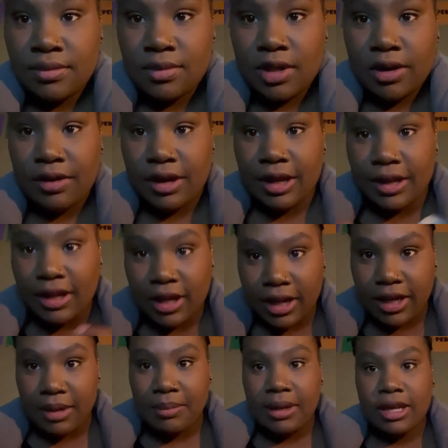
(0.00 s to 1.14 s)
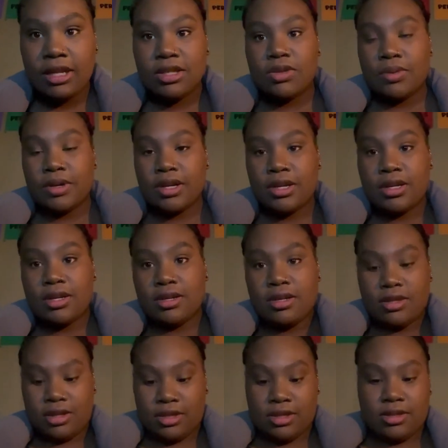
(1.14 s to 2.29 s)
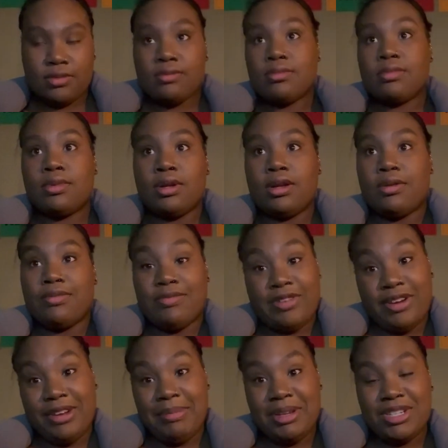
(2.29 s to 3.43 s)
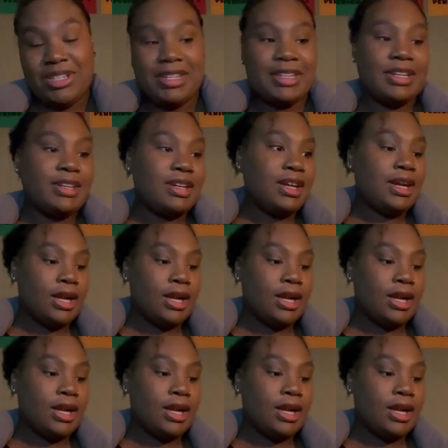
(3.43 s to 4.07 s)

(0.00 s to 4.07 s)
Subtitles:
All right, I made it to work, very much late.